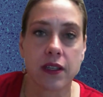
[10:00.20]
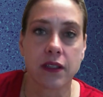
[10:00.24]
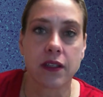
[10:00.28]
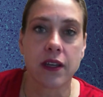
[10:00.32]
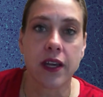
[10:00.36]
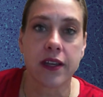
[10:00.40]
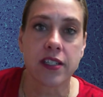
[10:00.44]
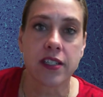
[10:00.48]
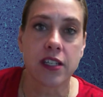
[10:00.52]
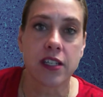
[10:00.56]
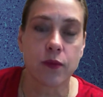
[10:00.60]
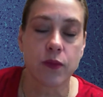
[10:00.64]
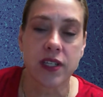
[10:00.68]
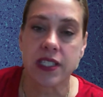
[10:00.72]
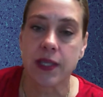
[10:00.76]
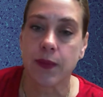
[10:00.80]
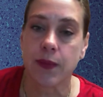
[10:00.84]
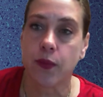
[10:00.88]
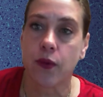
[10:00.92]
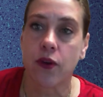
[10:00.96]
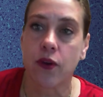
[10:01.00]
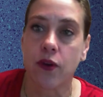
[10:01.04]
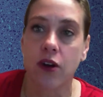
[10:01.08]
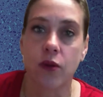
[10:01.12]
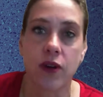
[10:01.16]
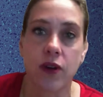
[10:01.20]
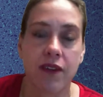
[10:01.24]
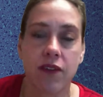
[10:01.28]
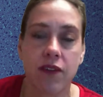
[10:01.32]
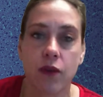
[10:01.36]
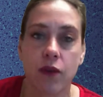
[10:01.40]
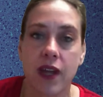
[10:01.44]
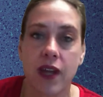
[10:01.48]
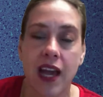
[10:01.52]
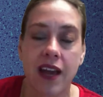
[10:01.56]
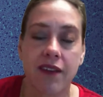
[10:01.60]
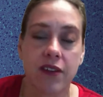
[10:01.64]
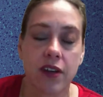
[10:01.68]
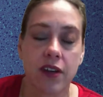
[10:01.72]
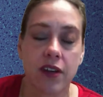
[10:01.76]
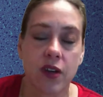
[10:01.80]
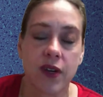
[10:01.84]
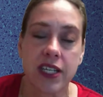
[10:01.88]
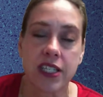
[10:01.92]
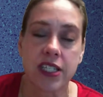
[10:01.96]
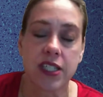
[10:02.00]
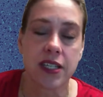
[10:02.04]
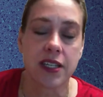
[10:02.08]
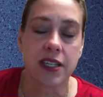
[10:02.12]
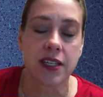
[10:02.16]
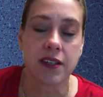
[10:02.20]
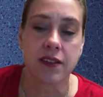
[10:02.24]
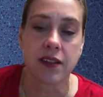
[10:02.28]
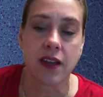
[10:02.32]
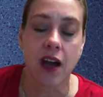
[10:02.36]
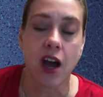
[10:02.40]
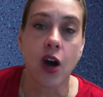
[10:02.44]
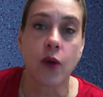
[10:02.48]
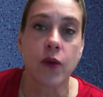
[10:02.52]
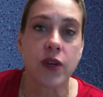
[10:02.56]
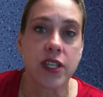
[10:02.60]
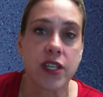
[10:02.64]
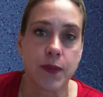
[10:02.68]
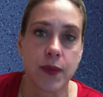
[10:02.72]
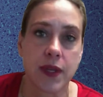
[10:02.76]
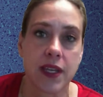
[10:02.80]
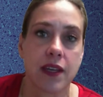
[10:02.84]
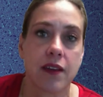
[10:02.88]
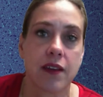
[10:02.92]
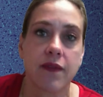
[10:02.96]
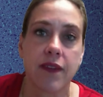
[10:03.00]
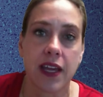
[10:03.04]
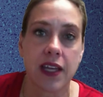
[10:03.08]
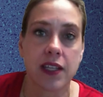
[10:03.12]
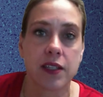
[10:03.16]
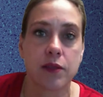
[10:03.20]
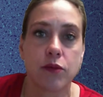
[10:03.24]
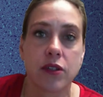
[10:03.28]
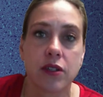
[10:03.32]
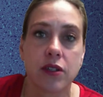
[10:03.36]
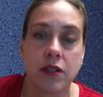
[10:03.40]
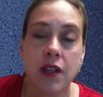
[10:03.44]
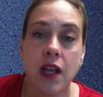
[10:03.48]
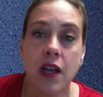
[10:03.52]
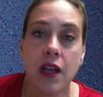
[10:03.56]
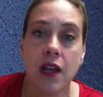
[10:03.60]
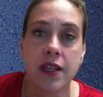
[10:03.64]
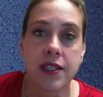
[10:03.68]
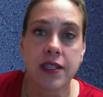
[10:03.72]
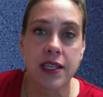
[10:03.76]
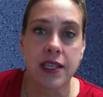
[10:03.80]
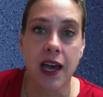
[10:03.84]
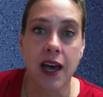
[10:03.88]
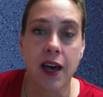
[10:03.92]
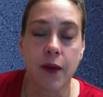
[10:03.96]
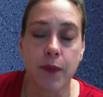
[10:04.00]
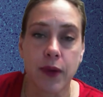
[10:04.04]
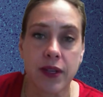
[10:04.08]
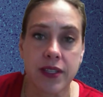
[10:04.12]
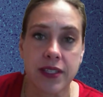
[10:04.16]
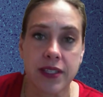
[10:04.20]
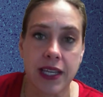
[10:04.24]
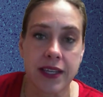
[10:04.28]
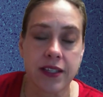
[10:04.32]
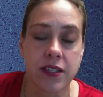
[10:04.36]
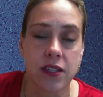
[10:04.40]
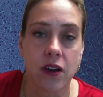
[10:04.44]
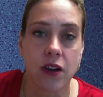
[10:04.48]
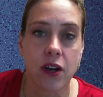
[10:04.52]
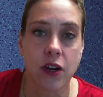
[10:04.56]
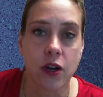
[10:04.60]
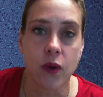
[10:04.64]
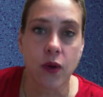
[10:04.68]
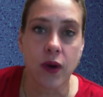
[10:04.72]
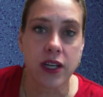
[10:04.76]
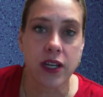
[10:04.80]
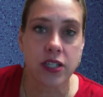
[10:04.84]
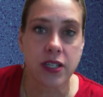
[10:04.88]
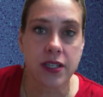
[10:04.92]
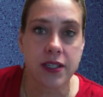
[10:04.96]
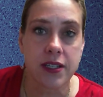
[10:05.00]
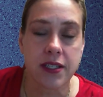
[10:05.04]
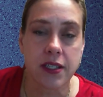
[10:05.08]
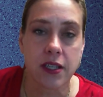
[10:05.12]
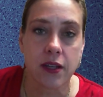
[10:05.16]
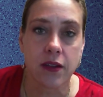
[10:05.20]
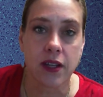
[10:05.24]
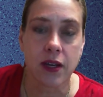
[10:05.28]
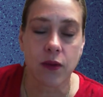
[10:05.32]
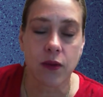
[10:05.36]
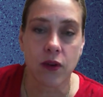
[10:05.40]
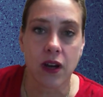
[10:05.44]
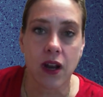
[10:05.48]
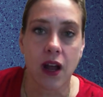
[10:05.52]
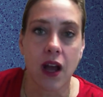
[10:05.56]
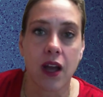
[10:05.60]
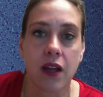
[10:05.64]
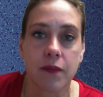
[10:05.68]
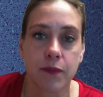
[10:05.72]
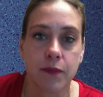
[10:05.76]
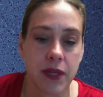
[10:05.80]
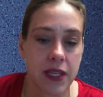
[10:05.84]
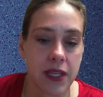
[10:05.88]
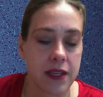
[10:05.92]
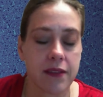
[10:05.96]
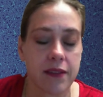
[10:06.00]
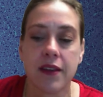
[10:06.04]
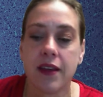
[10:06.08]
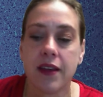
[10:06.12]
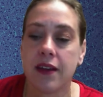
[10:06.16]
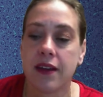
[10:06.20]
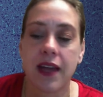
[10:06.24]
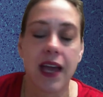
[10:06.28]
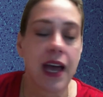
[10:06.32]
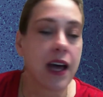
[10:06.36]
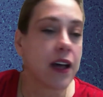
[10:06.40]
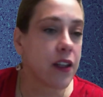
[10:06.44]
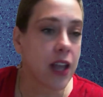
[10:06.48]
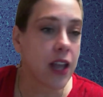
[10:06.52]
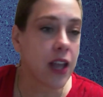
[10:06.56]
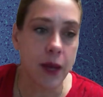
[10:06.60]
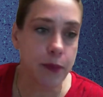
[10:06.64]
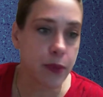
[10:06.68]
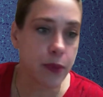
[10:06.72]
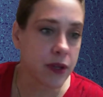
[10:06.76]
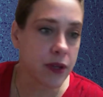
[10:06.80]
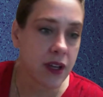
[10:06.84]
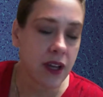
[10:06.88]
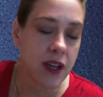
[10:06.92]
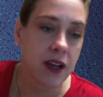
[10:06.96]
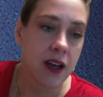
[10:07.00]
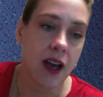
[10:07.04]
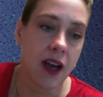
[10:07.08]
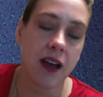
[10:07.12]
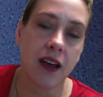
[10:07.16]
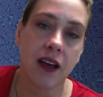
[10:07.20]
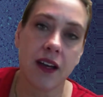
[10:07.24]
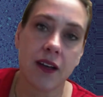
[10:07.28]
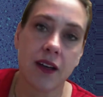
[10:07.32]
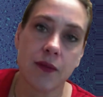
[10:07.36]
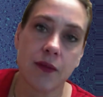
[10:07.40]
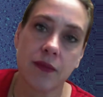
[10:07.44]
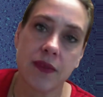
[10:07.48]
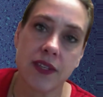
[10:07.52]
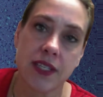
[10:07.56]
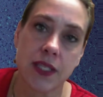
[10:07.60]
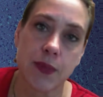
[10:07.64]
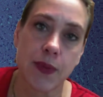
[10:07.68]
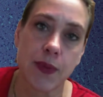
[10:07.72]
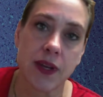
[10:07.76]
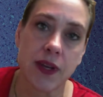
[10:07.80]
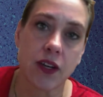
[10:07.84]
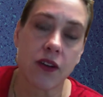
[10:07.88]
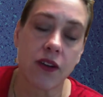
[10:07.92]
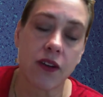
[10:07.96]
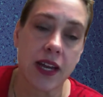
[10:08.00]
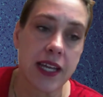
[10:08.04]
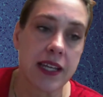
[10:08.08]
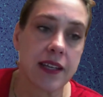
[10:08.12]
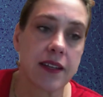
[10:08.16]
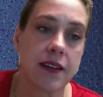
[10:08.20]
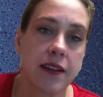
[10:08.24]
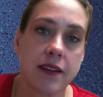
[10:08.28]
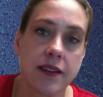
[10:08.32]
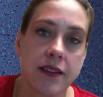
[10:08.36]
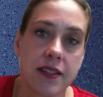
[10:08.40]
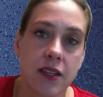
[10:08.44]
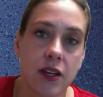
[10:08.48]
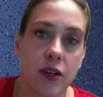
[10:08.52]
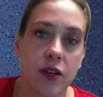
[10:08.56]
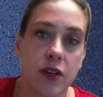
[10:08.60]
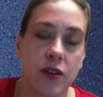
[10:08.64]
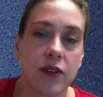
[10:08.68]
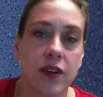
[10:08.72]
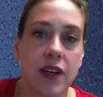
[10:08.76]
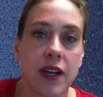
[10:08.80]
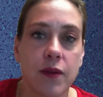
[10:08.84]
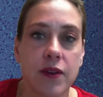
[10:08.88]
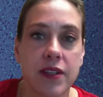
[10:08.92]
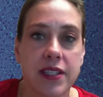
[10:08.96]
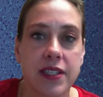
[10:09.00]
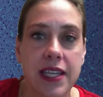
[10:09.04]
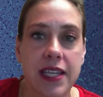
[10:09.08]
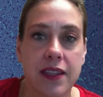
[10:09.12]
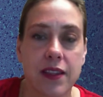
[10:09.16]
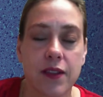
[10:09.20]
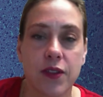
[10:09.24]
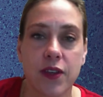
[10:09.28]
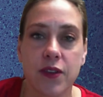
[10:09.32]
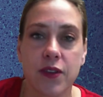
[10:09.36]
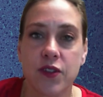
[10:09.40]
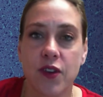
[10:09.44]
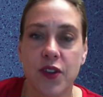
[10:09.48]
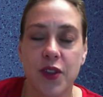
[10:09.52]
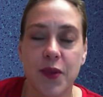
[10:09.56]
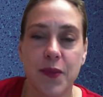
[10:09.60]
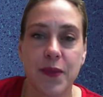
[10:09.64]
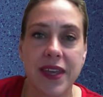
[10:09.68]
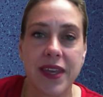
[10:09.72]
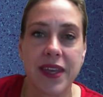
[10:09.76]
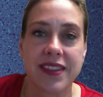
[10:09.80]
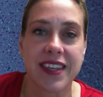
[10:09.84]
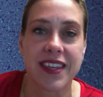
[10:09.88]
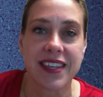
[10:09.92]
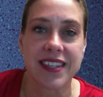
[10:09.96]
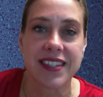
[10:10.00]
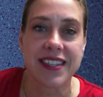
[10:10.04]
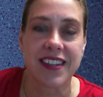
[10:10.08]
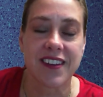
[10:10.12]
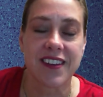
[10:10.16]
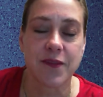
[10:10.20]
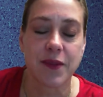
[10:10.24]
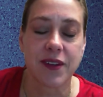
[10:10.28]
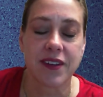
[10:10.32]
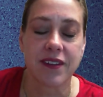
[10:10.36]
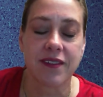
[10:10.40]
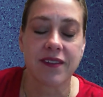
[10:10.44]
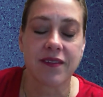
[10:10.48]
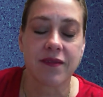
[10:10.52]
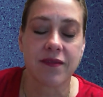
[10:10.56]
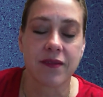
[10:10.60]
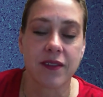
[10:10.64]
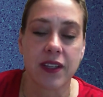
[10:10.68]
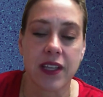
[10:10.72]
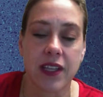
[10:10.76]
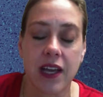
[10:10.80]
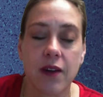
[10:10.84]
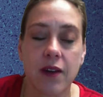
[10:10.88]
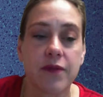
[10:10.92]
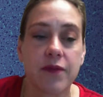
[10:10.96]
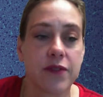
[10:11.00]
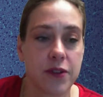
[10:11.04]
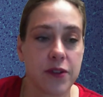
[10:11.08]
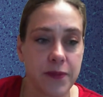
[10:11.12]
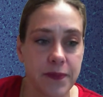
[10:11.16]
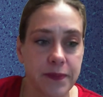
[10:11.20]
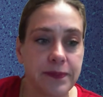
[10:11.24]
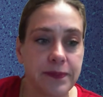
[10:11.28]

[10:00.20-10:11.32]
customer support whenever we have a question, and always being available to help us answer our questions so that we're not being held up, has been great. So I would say that those are the main things that have been really helpful.